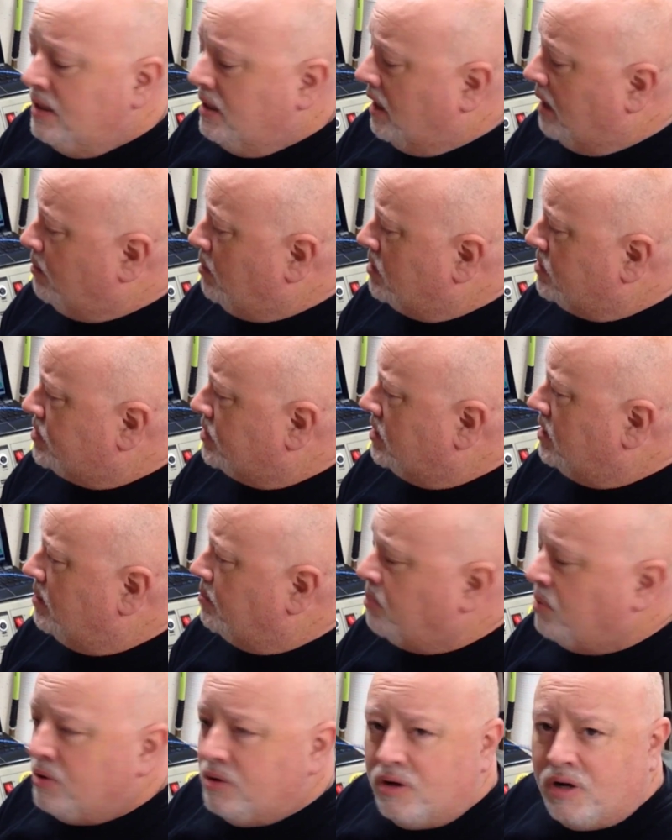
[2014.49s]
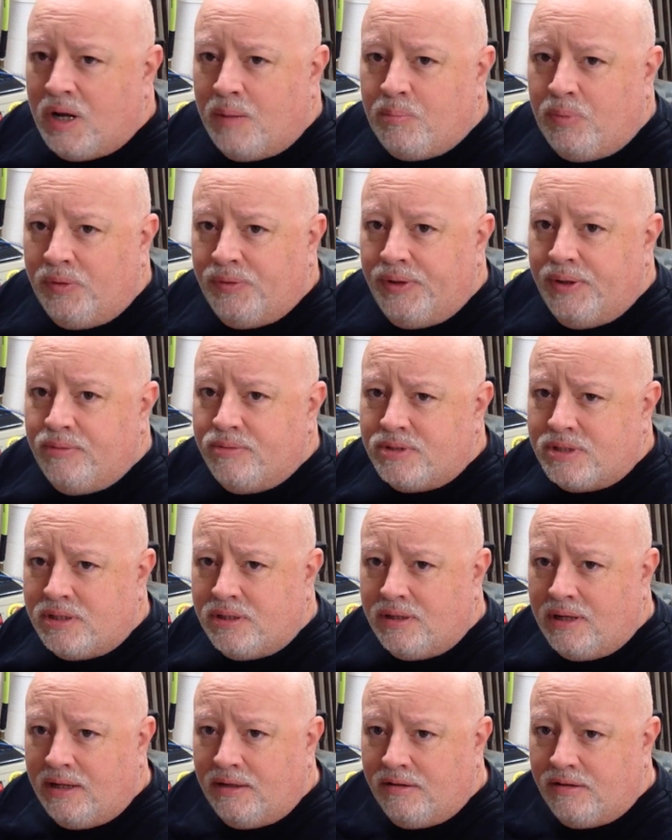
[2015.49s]
I'm also going to put a couple notes
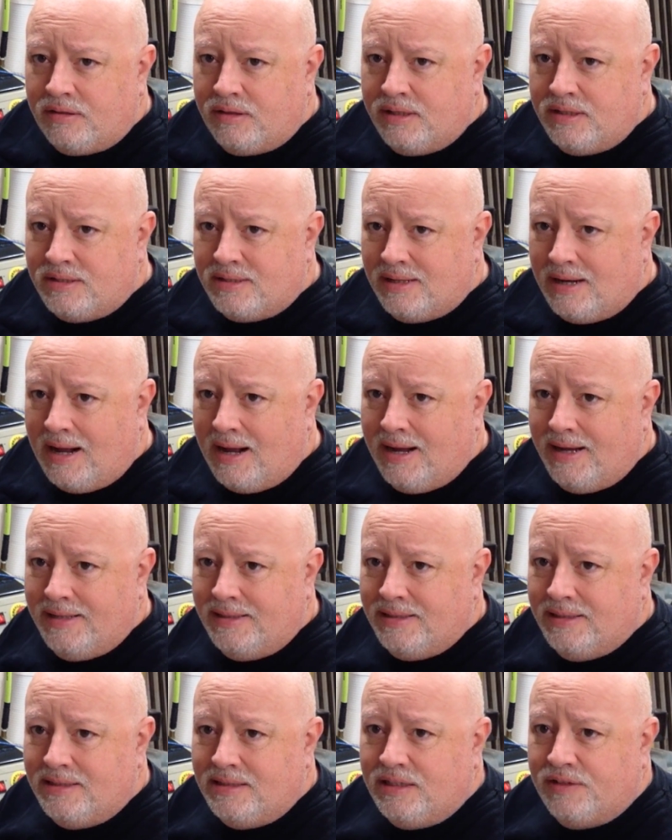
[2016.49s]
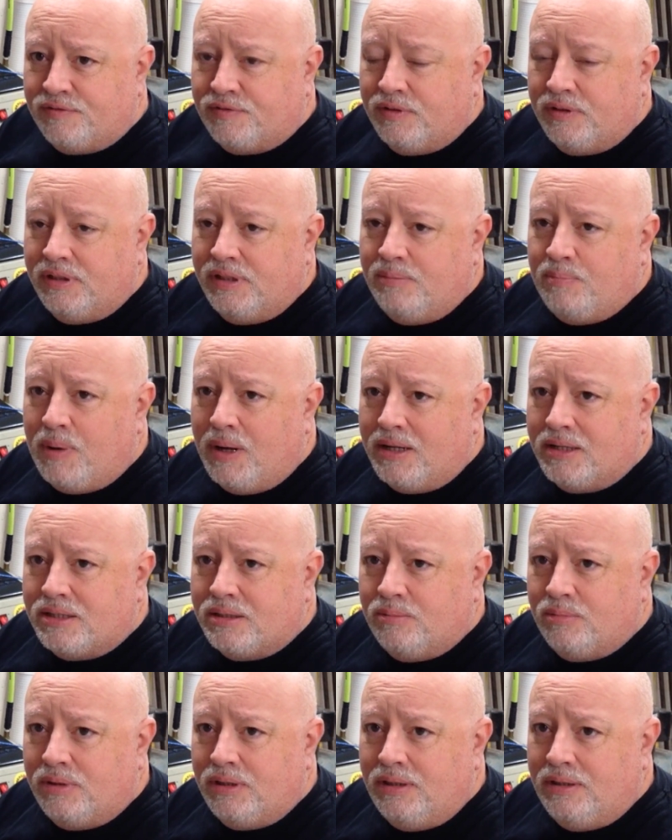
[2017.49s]
on the things that I did differently
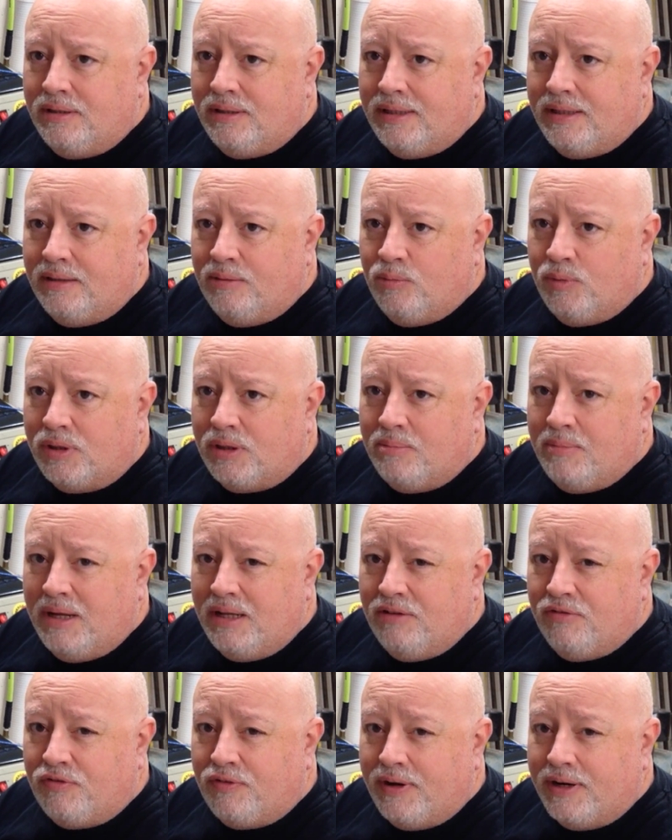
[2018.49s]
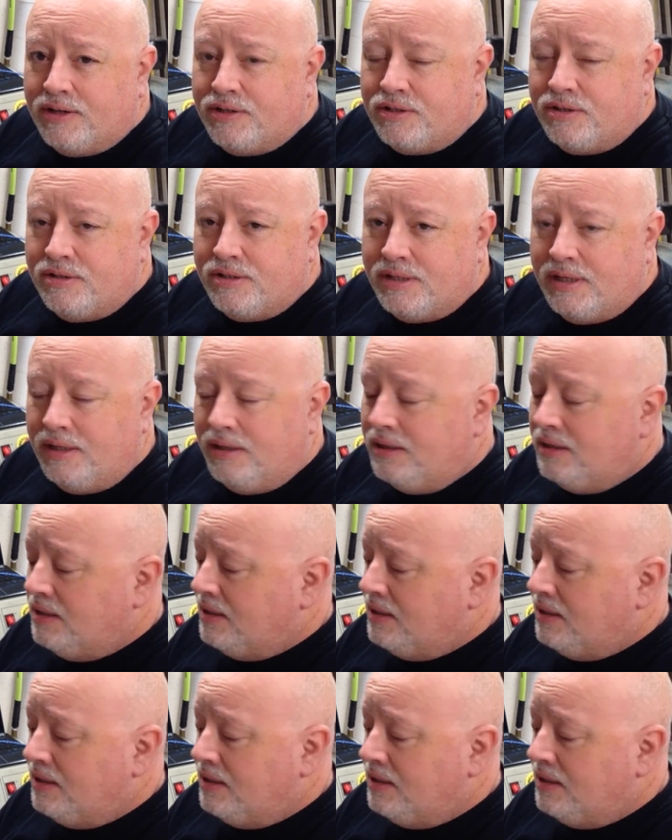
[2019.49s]
possibly than what the manufacturer said.